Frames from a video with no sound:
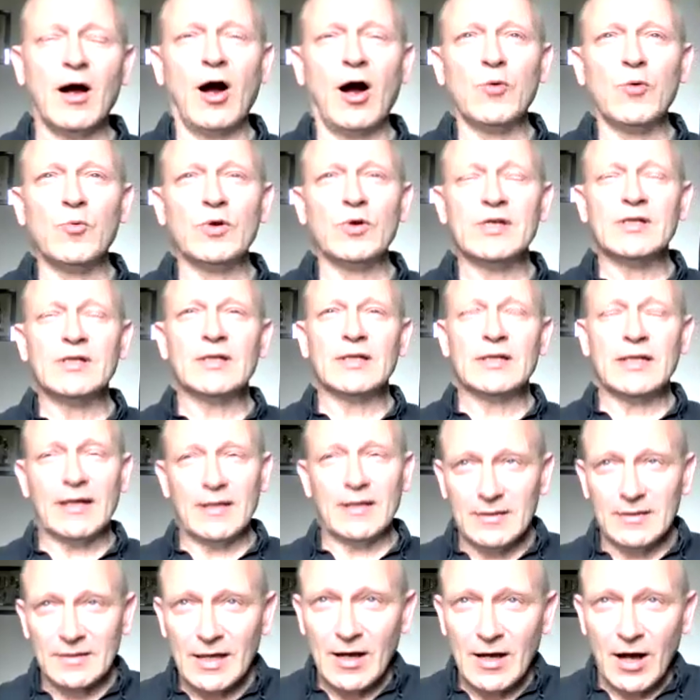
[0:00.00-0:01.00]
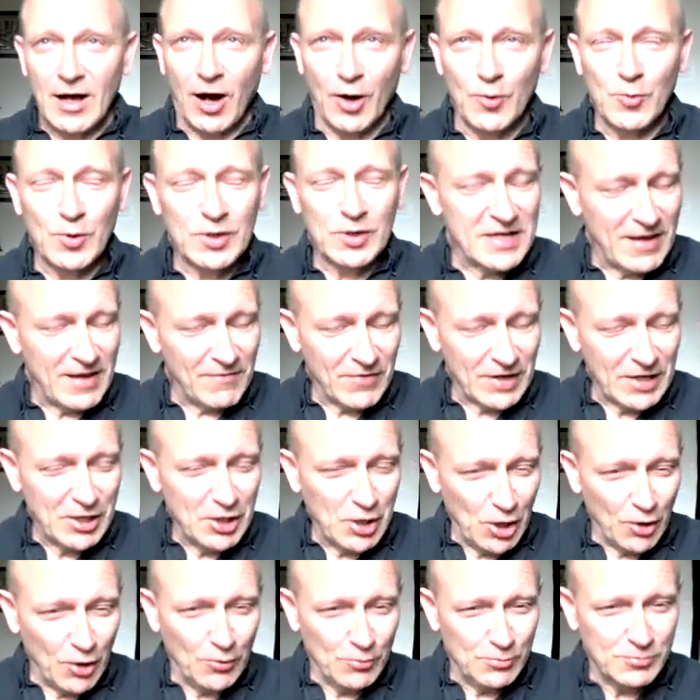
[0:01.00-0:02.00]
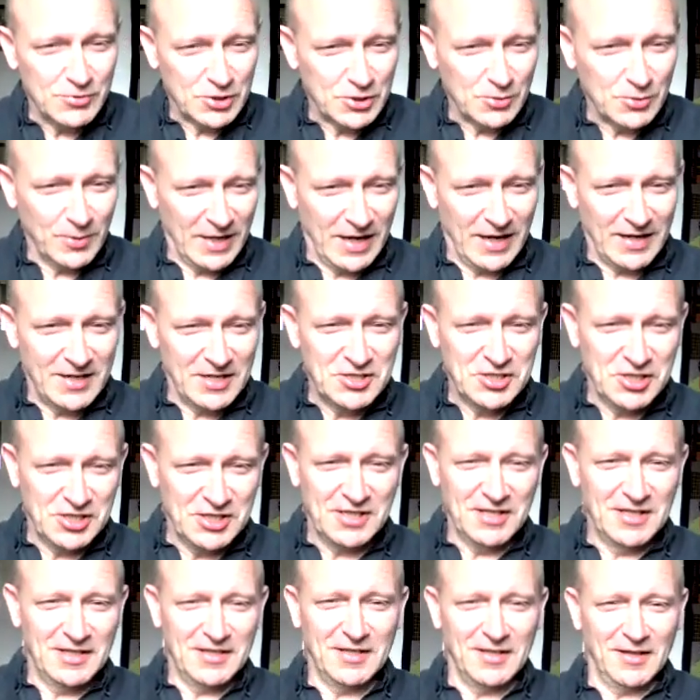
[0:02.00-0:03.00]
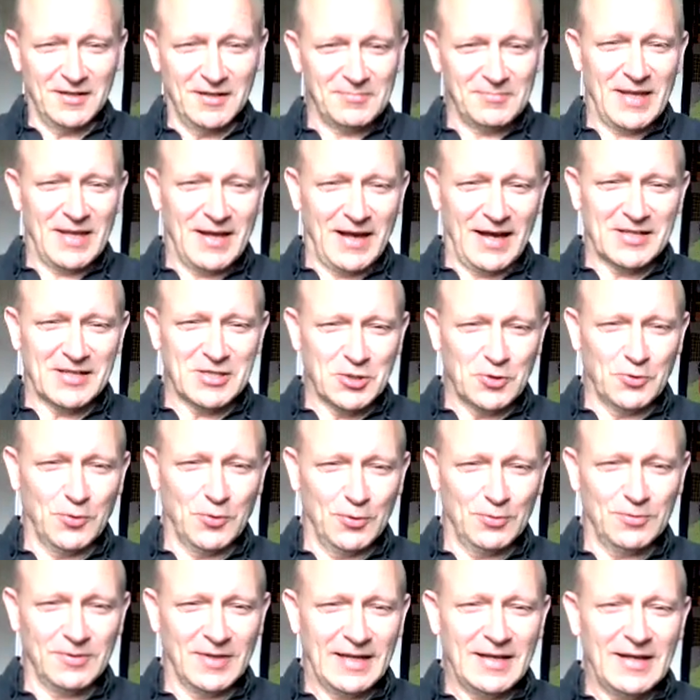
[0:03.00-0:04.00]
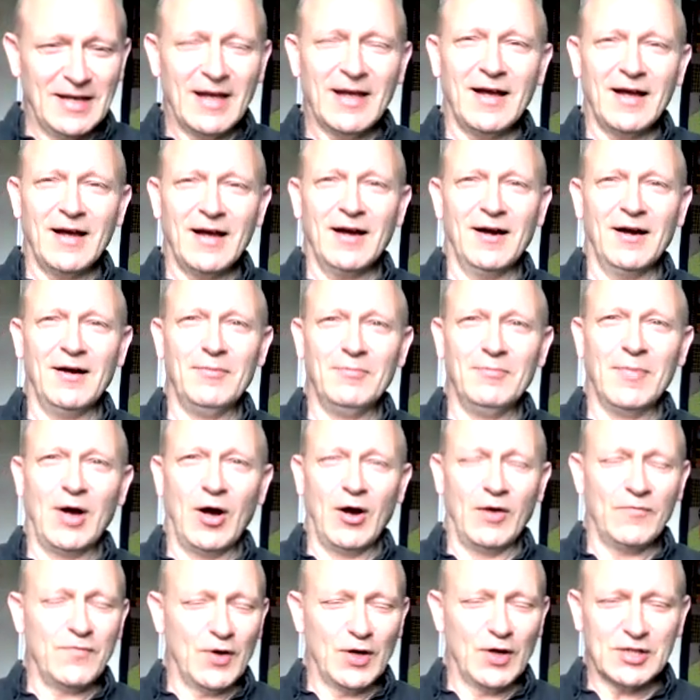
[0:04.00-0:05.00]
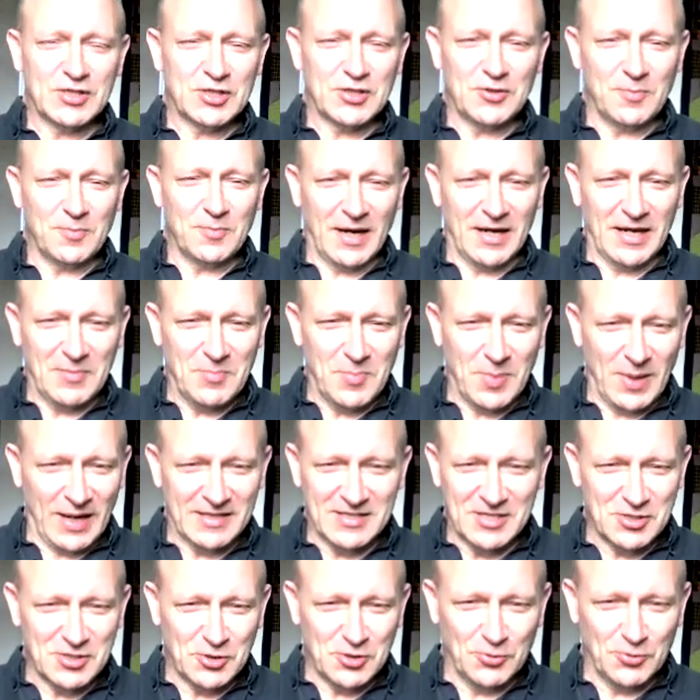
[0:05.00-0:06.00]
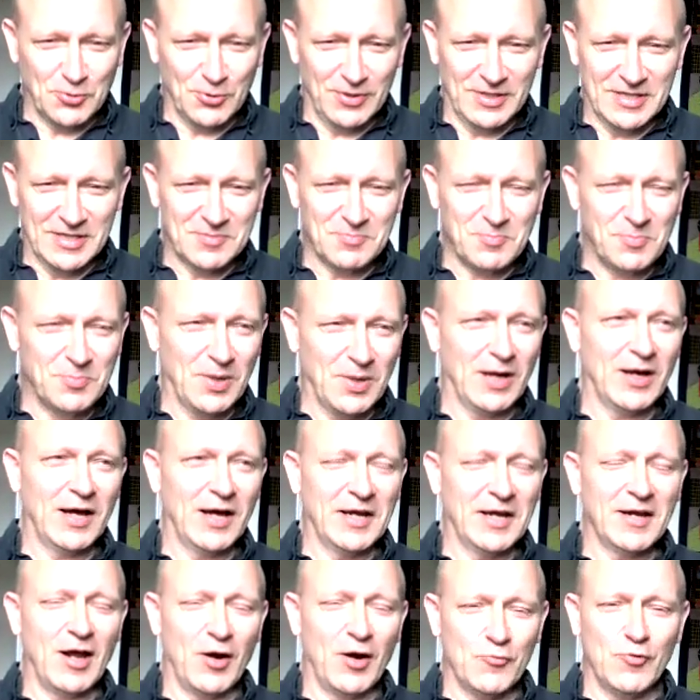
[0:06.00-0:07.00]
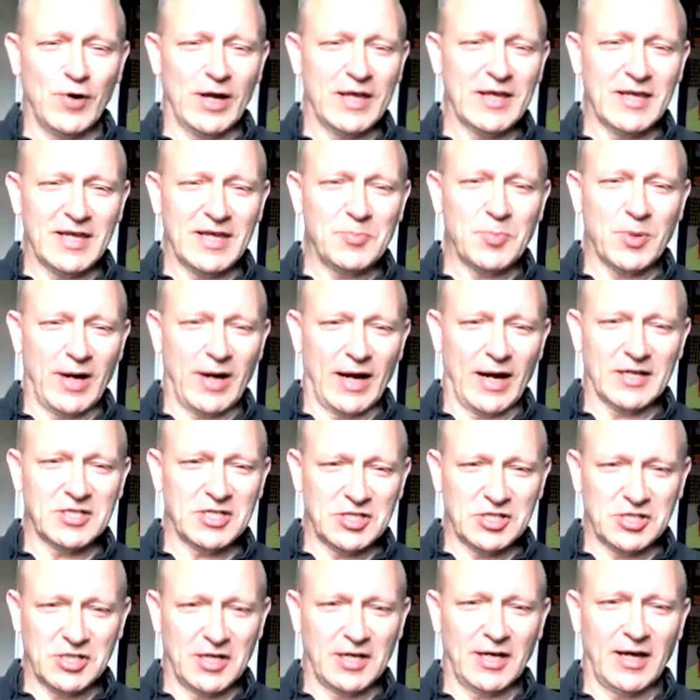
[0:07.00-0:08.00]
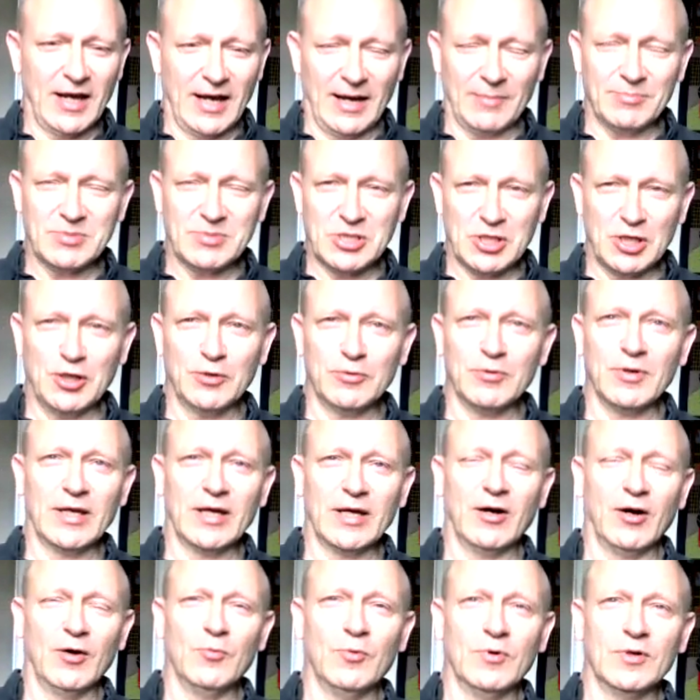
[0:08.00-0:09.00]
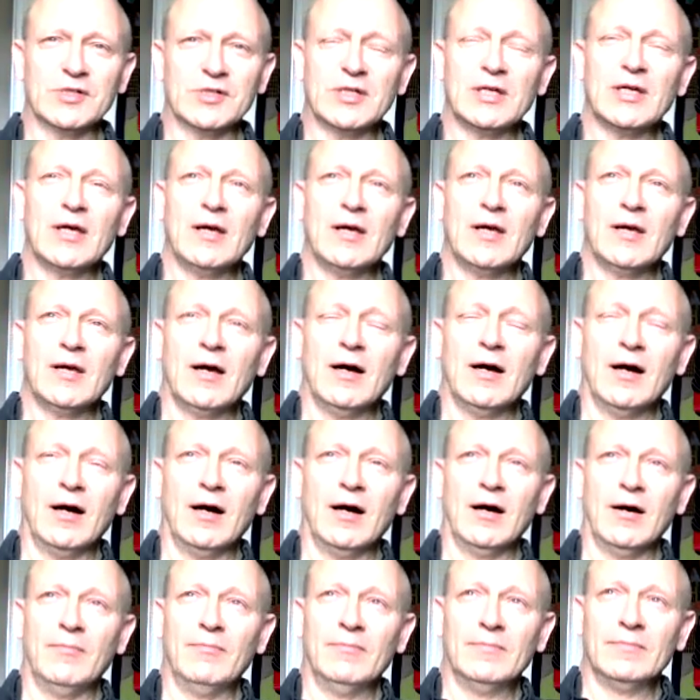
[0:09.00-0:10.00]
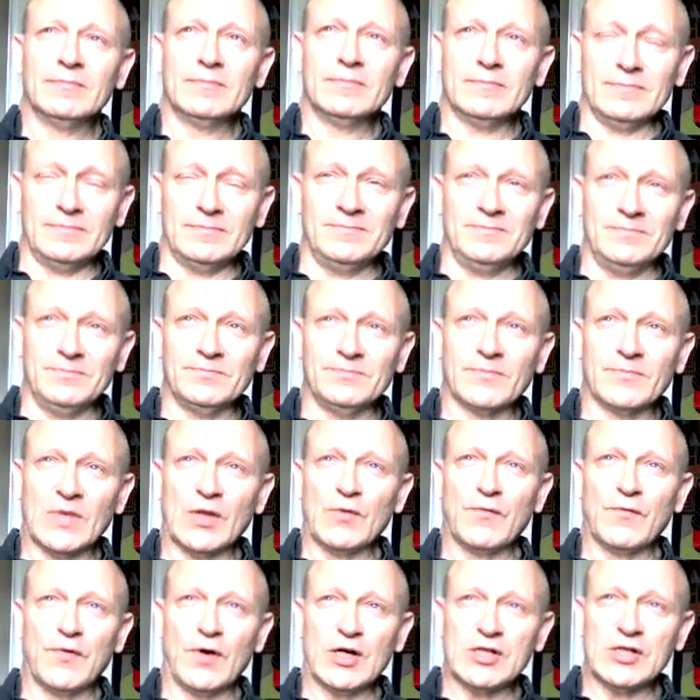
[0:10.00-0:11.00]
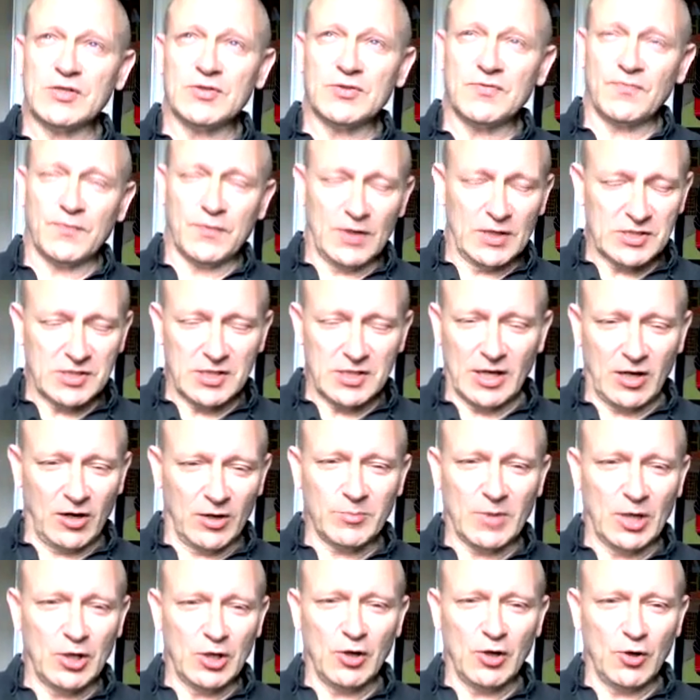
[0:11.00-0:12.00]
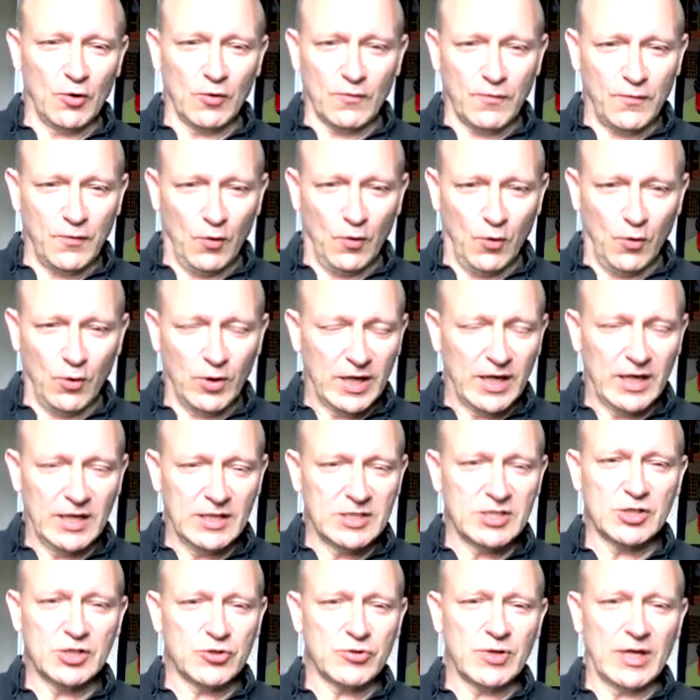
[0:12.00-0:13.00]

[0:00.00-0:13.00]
would never go to an energy healer at all. I've heard too many bad stories, but a Reiki practitioner, absolutely, I would. The first thing I'm going to look for is